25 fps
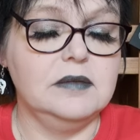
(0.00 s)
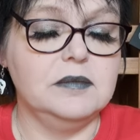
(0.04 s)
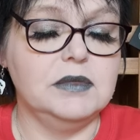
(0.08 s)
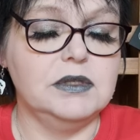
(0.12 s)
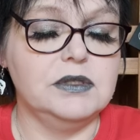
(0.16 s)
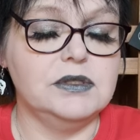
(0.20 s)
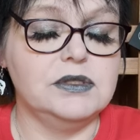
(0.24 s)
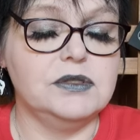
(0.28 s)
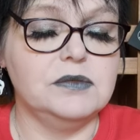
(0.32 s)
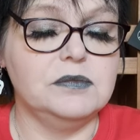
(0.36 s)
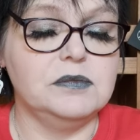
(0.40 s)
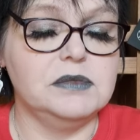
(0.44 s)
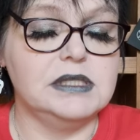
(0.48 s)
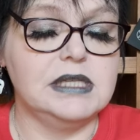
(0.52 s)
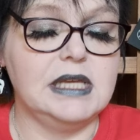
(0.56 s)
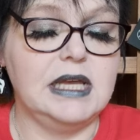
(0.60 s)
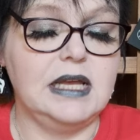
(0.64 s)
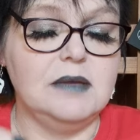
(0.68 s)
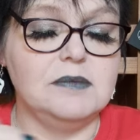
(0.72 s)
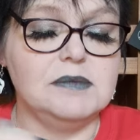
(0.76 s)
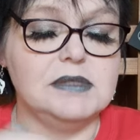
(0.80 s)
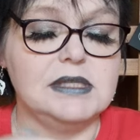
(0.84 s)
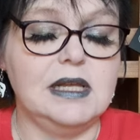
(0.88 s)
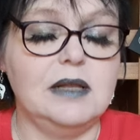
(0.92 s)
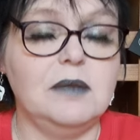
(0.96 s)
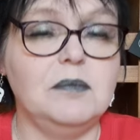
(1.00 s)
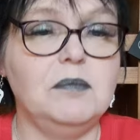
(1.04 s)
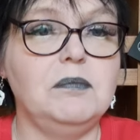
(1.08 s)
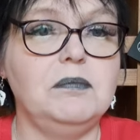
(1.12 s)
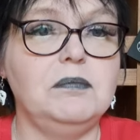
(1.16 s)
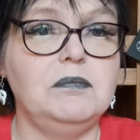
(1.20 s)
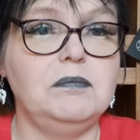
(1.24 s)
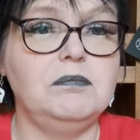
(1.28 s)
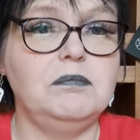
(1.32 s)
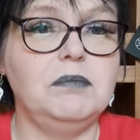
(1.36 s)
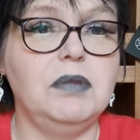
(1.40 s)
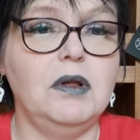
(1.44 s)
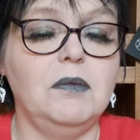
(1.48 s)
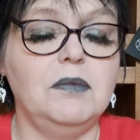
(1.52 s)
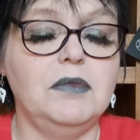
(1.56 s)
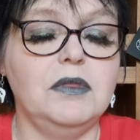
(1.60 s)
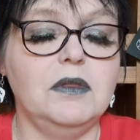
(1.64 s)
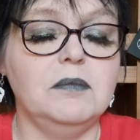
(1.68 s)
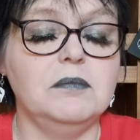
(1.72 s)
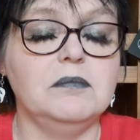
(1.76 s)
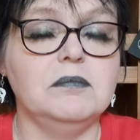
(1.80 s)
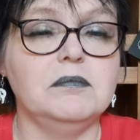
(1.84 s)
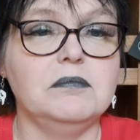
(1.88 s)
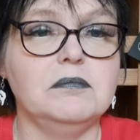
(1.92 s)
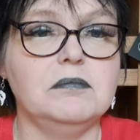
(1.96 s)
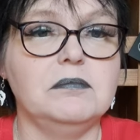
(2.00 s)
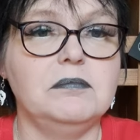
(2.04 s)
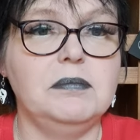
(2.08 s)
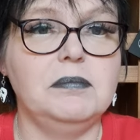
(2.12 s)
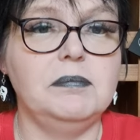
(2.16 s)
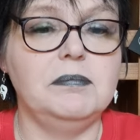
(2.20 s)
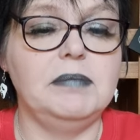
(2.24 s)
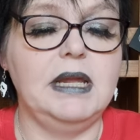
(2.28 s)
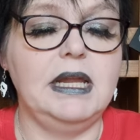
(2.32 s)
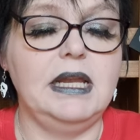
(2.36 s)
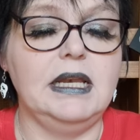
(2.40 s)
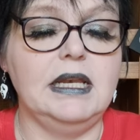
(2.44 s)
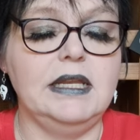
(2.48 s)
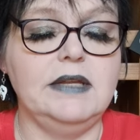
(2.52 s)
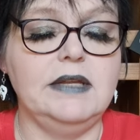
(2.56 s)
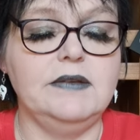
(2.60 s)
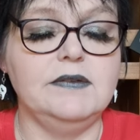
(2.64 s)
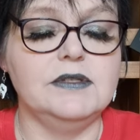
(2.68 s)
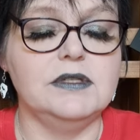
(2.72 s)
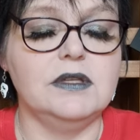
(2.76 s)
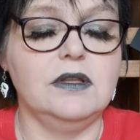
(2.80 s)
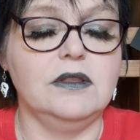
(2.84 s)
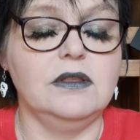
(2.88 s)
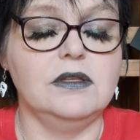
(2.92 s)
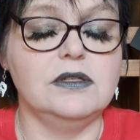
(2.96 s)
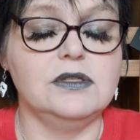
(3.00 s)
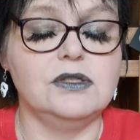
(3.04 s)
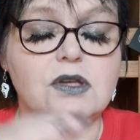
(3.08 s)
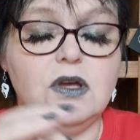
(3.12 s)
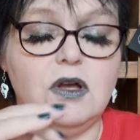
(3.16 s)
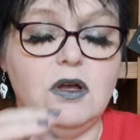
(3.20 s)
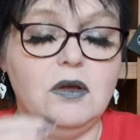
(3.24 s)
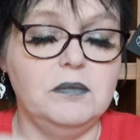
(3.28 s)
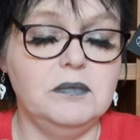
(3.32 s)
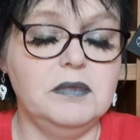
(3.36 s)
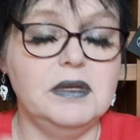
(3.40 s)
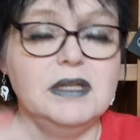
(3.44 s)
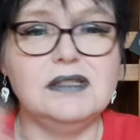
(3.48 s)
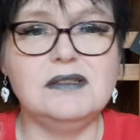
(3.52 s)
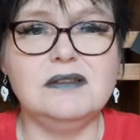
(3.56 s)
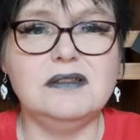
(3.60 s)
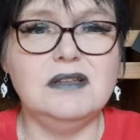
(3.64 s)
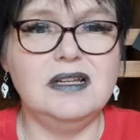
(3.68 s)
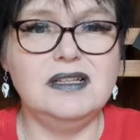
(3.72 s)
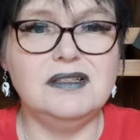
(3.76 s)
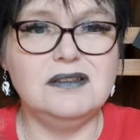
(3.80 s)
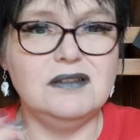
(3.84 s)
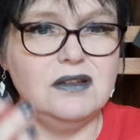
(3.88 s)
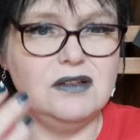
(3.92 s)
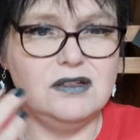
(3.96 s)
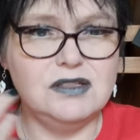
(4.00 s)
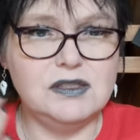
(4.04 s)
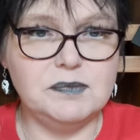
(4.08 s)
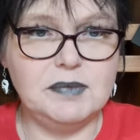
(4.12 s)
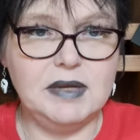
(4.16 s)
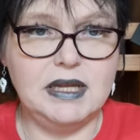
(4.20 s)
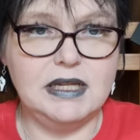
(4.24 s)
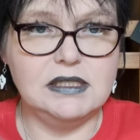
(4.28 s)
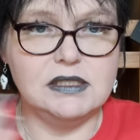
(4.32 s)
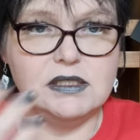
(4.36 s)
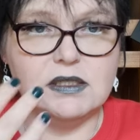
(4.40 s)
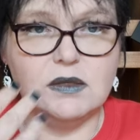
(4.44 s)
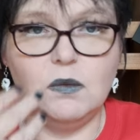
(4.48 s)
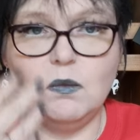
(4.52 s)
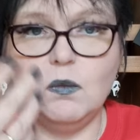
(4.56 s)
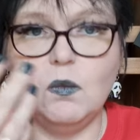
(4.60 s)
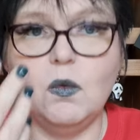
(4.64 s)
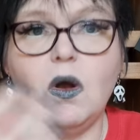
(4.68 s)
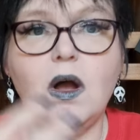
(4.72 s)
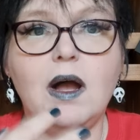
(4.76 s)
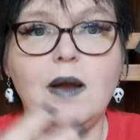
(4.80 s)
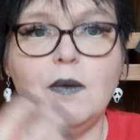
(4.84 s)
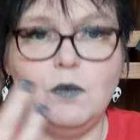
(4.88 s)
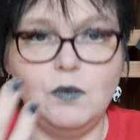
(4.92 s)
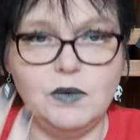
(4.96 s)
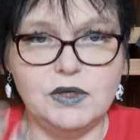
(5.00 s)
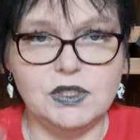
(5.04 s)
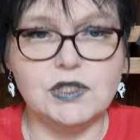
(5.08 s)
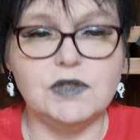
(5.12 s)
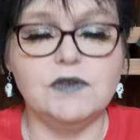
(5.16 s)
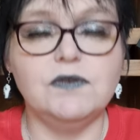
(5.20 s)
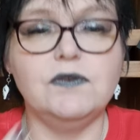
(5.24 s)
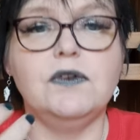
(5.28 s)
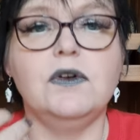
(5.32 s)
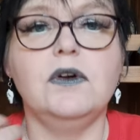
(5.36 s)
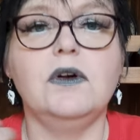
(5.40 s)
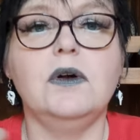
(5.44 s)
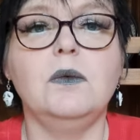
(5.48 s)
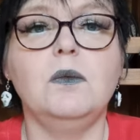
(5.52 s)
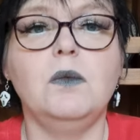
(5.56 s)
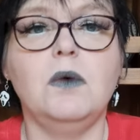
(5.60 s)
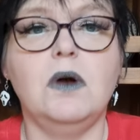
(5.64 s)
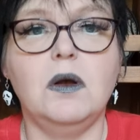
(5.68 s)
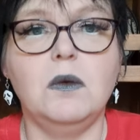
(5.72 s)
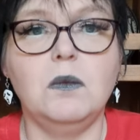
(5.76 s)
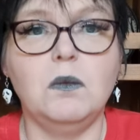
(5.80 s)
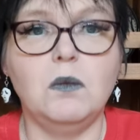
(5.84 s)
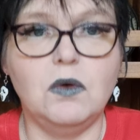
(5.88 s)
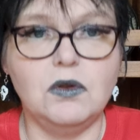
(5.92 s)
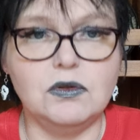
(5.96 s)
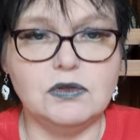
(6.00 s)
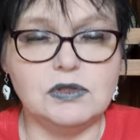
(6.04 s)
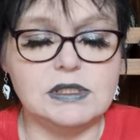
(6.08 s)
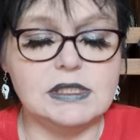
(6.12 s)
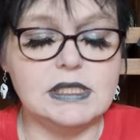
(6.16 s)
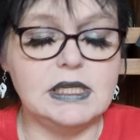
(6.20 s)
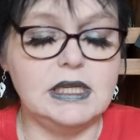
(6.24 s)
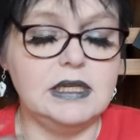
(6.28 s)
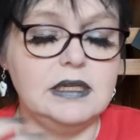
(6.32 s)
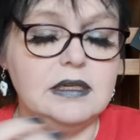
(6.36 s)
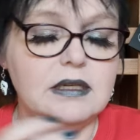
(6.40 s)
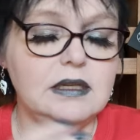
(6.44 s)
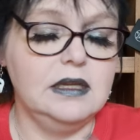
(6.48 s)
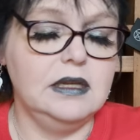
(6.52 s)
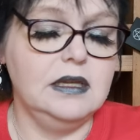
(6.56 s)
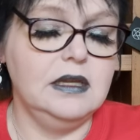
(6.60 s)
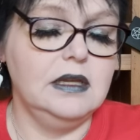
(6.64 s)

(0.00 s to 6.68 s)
But sometimes I'll pop them bay leaves on the top. It all depends on what I'm wishing for and what I'm wanting.